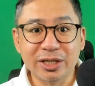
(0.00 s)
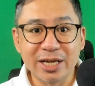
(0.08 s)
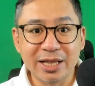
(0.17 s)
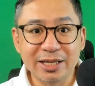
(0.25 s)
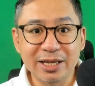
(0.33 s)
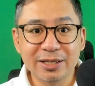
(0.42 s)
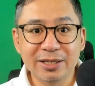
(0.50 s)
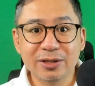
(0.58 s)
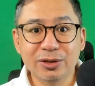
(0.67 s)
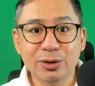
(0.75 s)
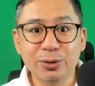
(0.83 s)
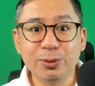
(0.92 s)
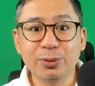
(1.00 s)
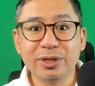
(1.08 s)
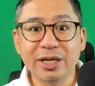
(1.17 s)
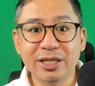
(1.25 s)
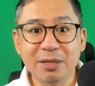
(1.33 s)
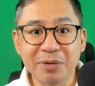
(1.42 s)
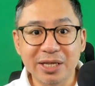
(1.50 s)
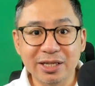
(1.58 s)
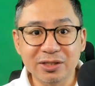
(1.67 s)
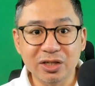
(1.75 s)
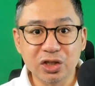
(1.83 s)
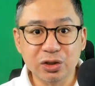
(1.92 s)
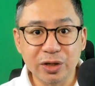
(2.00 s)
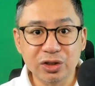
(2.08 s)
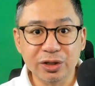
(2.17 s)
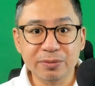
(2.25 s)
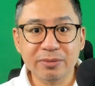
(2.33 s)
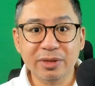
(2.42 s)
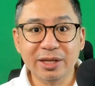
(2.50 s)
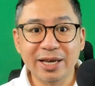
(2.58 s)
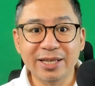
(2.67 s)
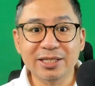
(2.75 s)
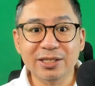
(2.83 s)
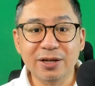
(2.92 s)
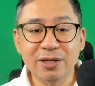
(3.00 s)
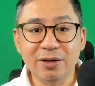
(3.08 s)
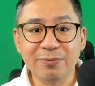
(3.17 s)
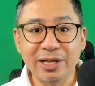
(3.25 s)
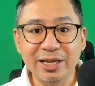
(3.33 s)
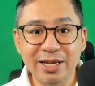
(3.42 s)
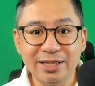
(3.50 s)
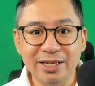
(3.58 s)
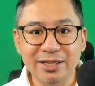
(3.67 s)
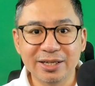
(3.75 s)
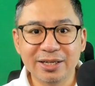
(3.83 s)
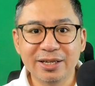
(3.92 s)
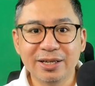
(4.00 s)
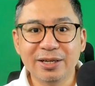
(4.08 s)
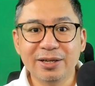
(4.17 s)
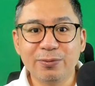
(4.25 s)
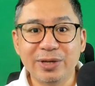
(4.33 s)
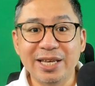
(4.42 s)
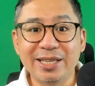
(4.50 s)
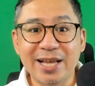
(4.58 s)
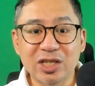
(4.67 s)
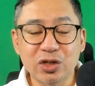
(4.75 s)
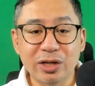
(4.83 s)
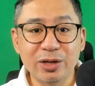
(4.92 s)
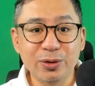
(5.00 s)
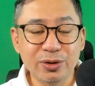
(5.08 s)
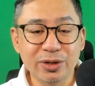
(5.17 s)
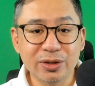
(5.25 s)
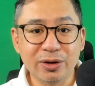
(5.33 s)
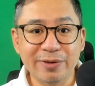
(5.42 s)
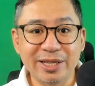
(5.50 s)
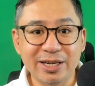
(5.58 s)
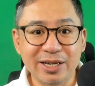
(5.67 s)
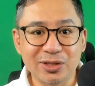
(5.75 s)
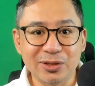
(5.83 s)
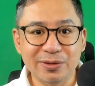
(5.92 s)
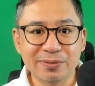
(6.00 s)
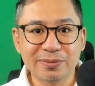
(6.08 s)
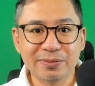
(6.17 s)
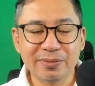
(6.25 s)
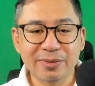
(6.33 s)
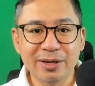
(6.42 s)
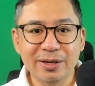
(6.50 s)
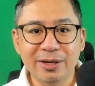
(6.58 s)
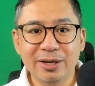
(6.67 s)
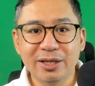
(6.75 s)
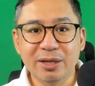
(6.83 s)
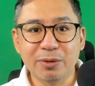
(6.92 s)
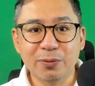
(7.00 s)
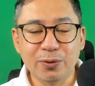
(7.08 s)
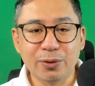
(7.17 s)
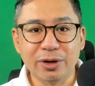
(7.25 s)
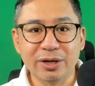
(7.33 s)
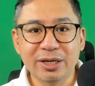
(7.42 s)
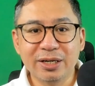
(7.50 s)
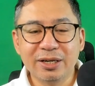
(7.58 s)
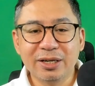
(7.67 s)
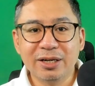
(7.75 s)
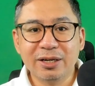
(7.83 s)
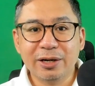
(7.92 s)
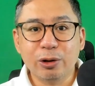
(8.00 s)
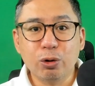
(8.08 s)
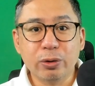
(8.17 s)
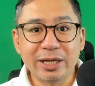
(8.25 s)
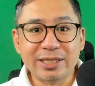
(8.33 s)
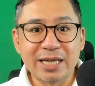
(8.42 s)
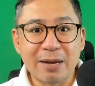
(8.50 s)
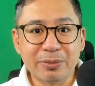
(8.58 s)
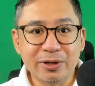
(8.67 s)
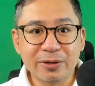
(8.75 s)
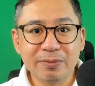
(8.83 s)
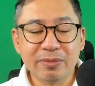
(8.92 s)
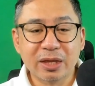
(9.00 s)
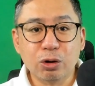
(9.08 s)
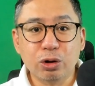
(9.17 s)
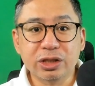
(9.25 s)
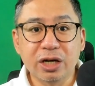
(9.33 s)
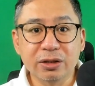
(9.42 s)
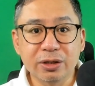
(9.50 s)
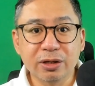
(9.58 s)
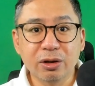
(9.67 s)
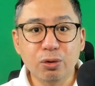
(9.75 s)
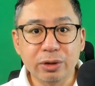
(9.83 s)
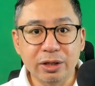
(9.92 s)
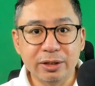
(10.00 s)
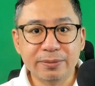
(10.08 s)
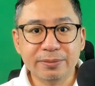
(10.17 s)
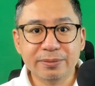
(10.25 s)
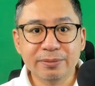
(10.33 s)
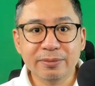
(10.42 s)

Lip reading: personality through independent registration and is not affiliated with a national union or federation. Number 4. Local chapter or chartered local.